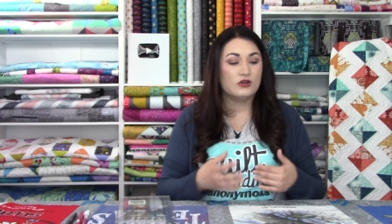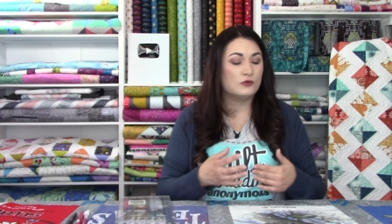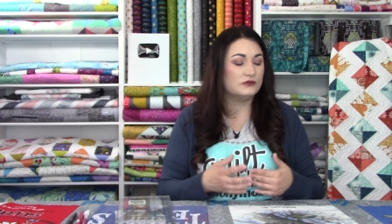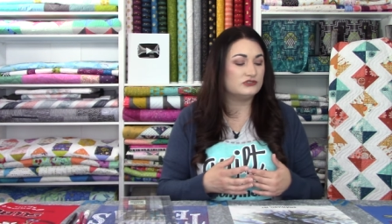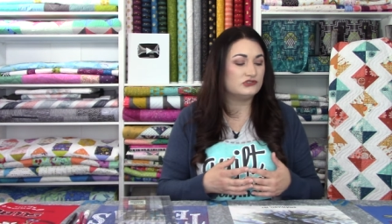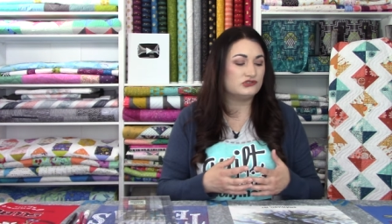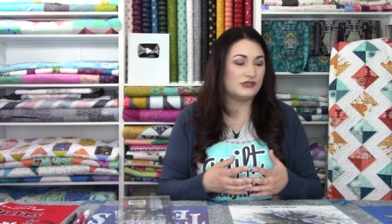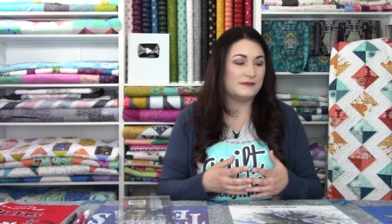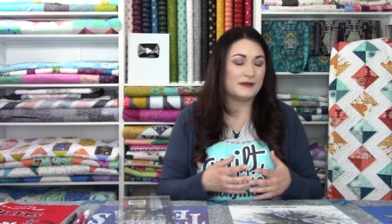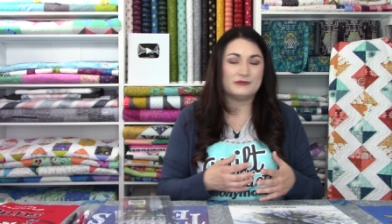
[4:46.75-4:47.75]
Quilter's
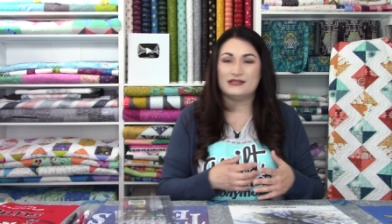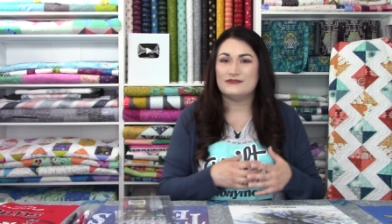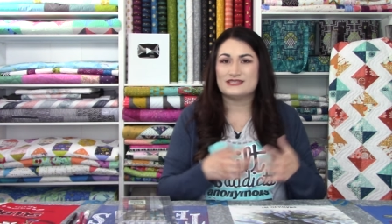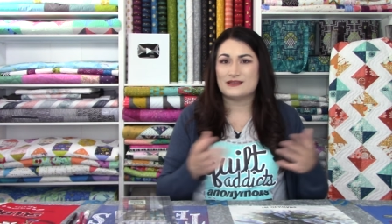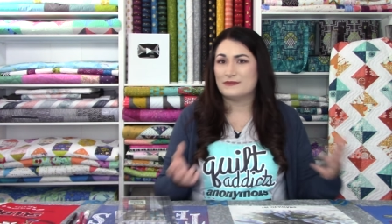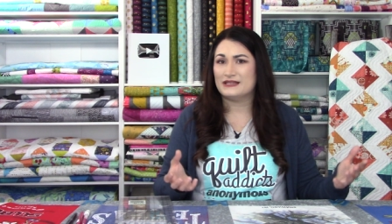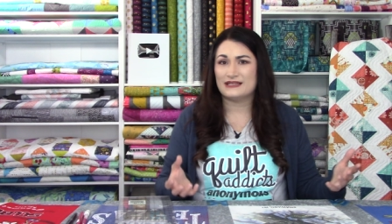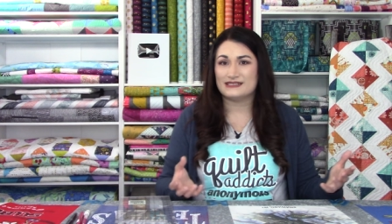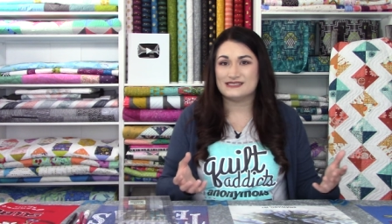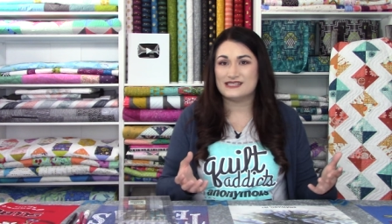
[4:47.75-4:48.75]
Dream, I believe it's something
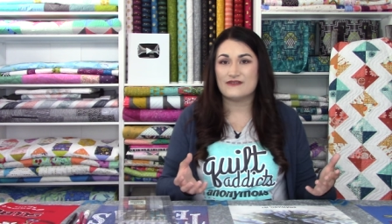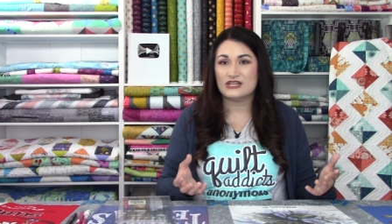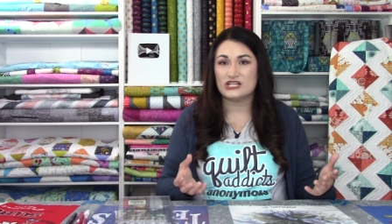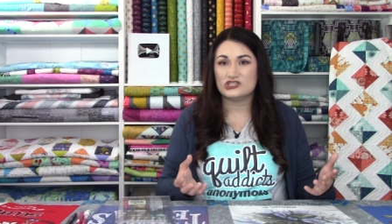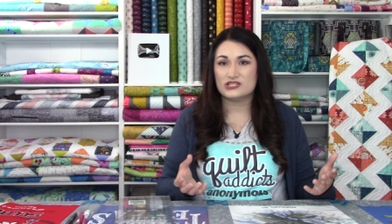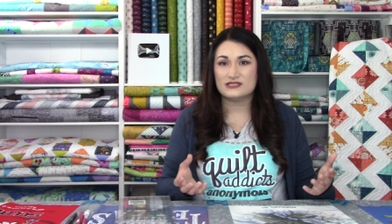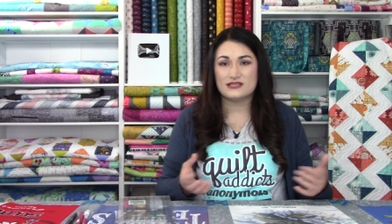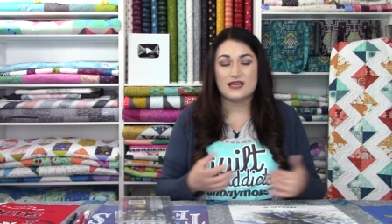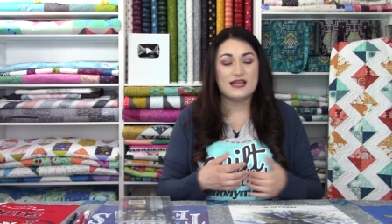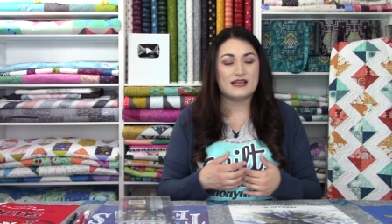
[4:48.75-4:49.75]
like seven inches.
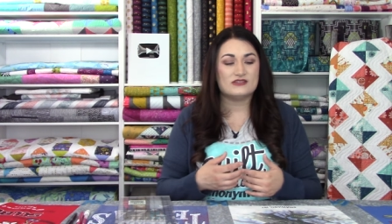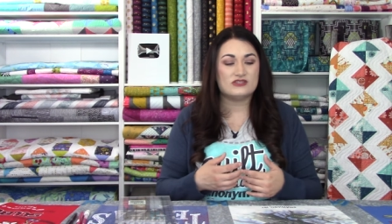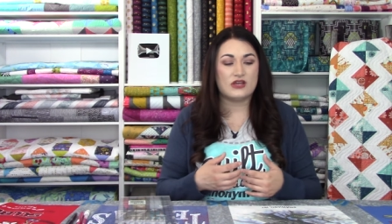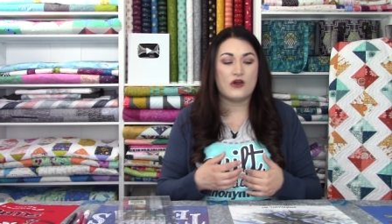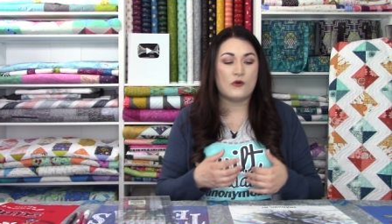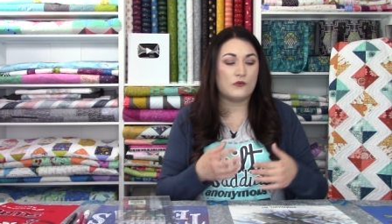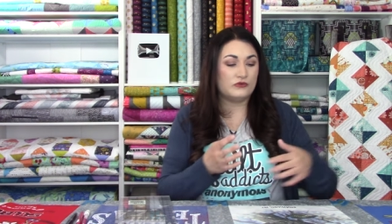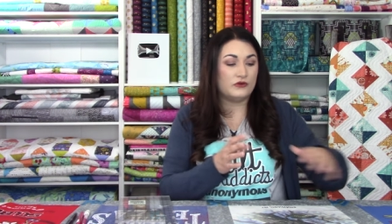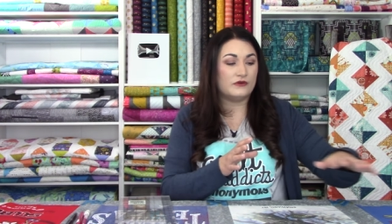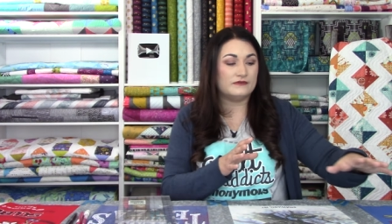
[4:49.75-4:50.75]
And so
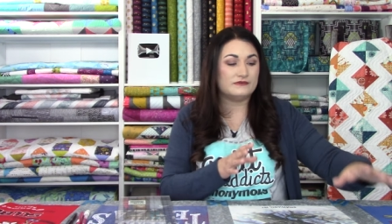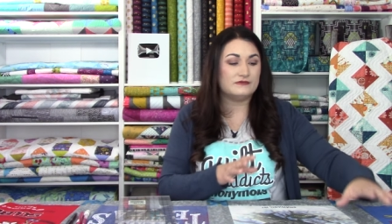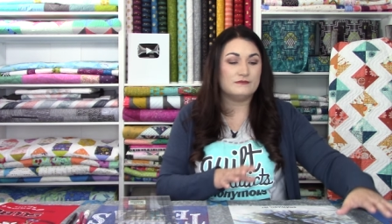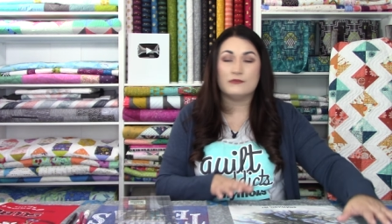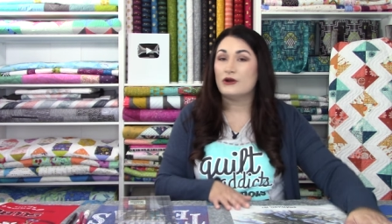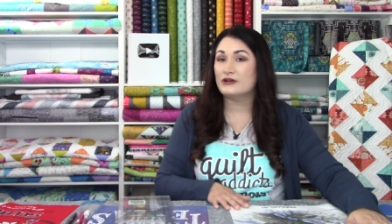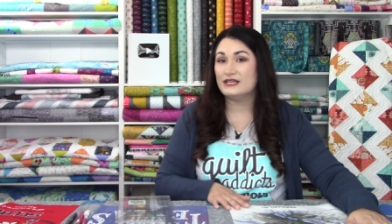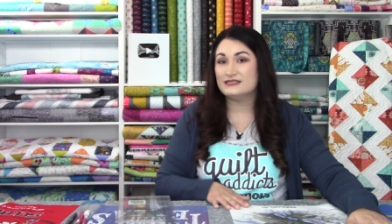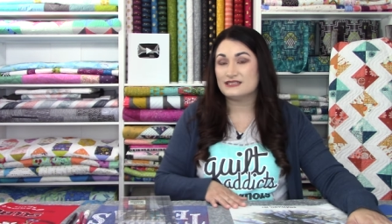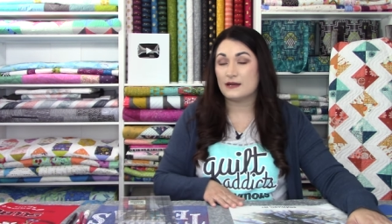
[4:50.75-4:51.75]
the
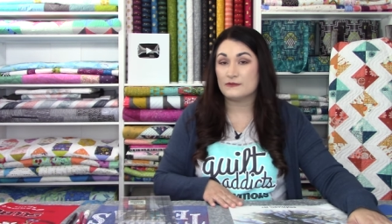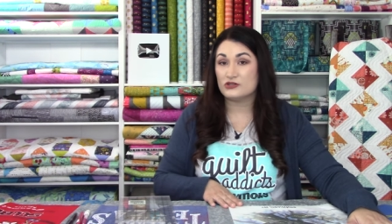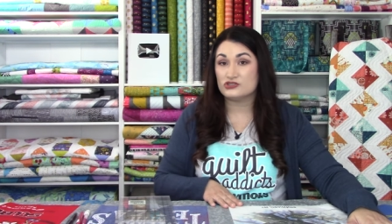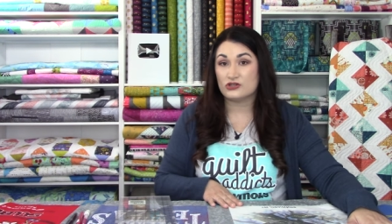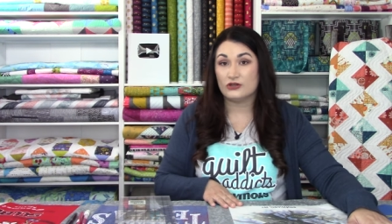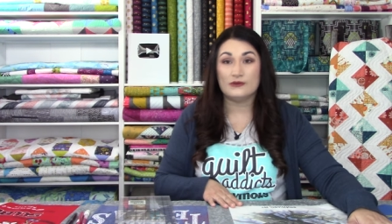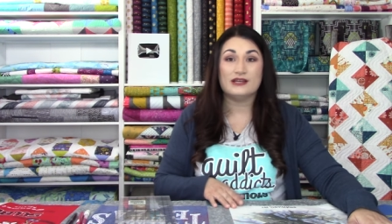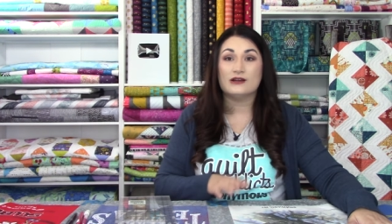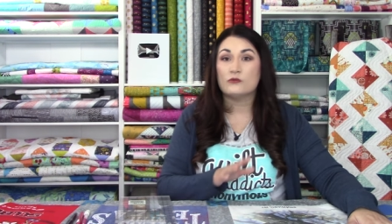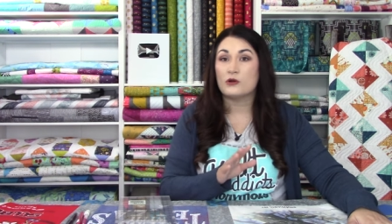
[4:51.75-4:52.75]
markings that I'm gonna show you
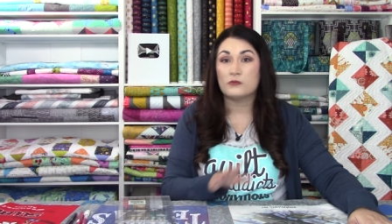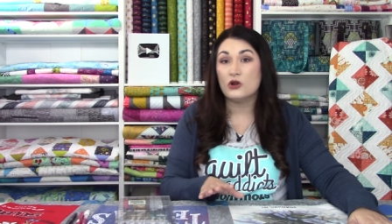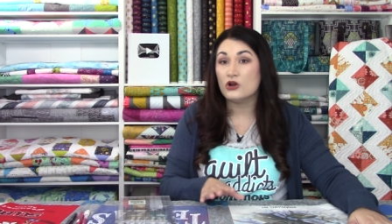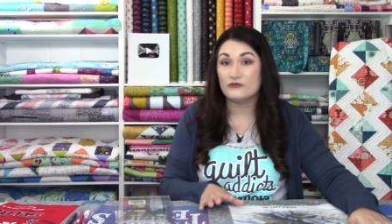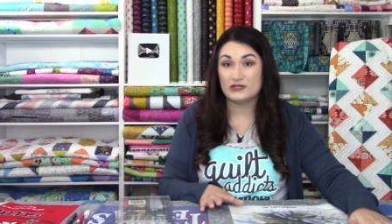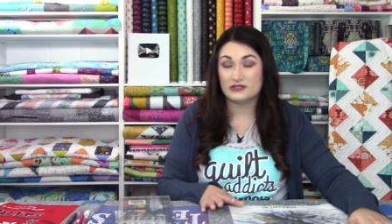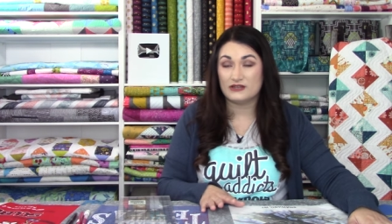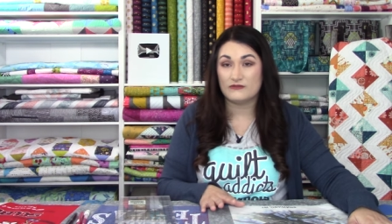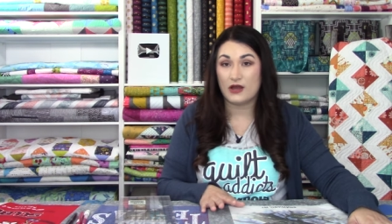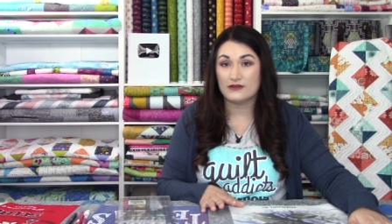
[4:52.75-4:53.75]
here were
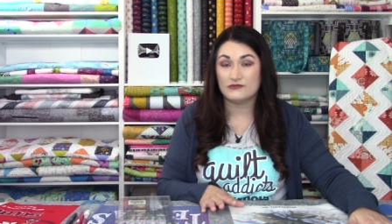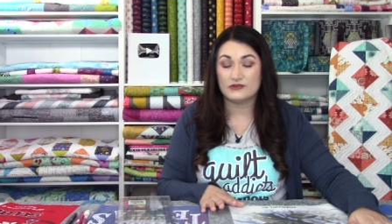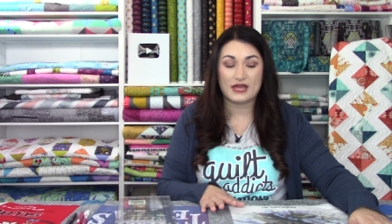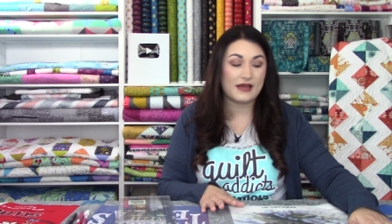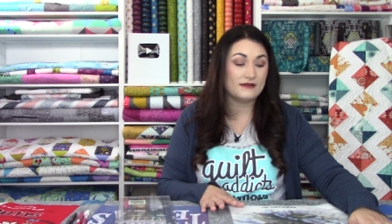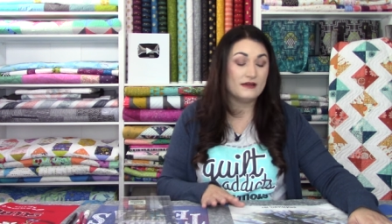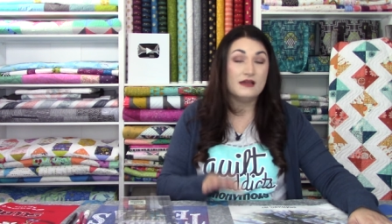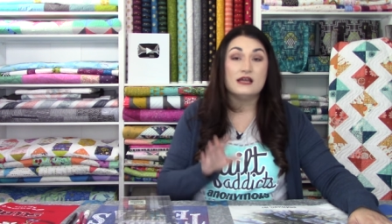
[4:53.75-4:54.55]
perfectly fine for that.